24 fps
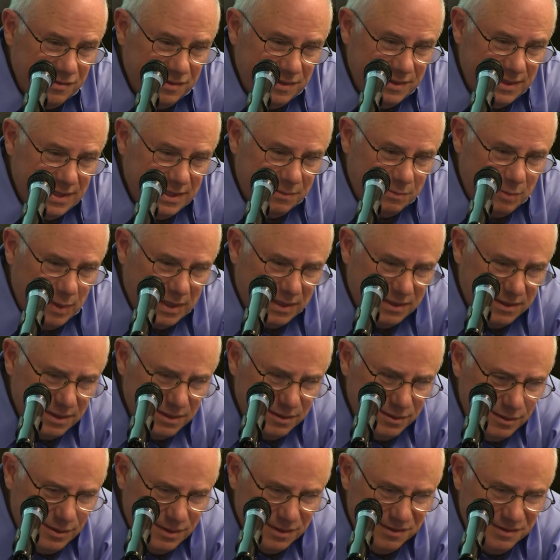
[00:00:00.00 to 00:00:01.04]
in that
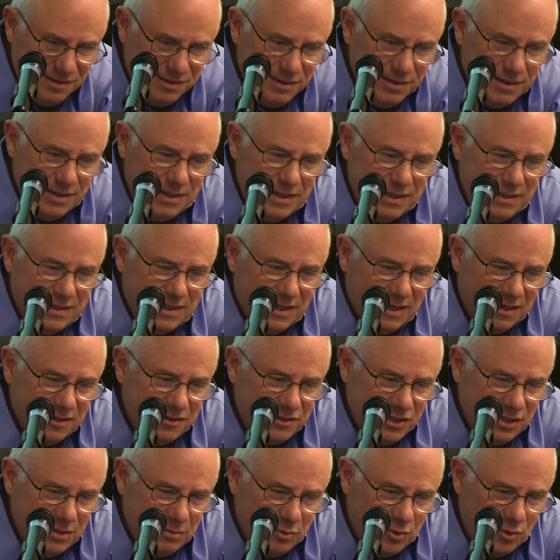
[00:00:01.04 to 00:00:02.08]
patent you could see an
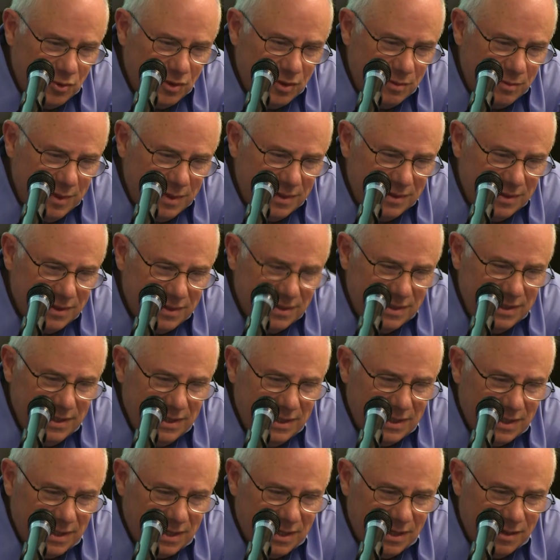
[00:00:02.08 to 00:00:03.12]
intelligent programming
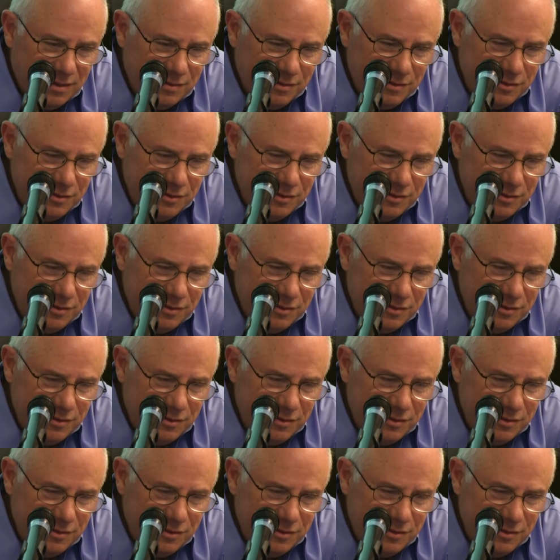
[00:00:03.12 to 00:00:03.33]
technique allows